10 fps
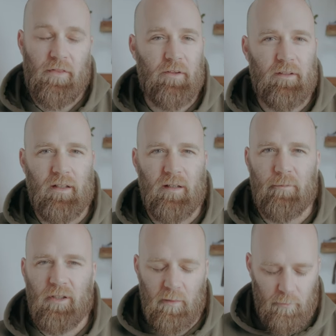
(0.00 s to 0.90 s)
thing that
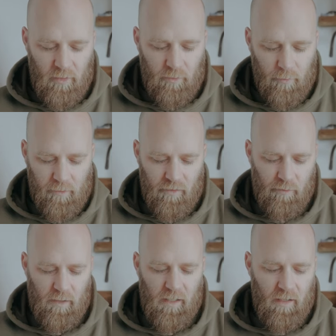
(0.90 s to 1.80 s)
I'm really impressed with is
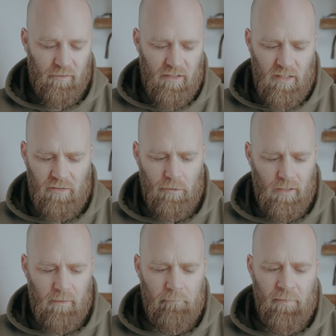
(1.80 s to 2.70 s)
the rear LCD
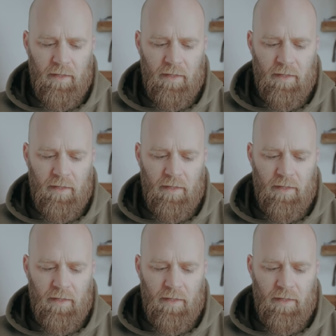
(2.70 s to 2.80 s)
screen.